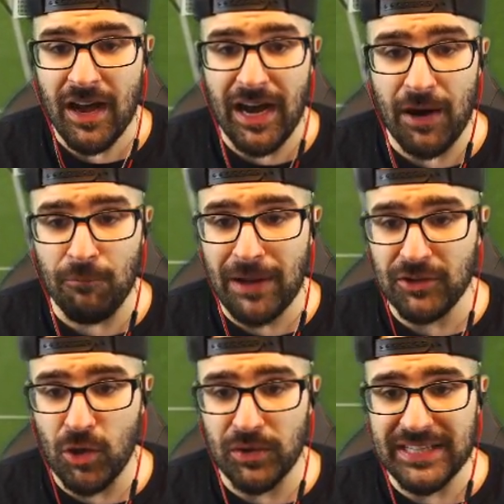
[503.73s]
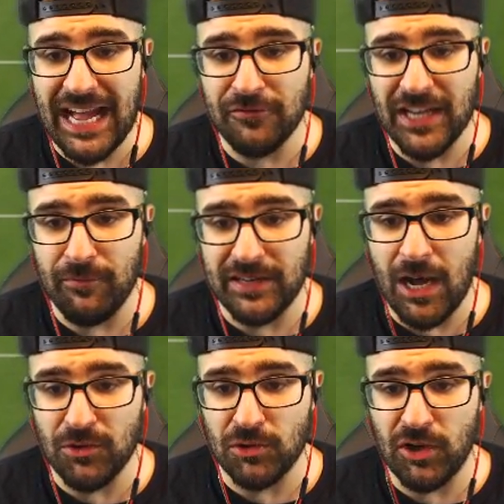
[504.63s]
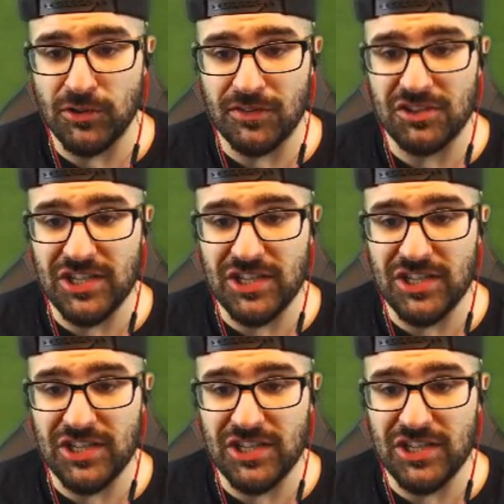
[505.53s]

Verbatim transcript: Uh, about to go into halftime. Ronaldo turns on the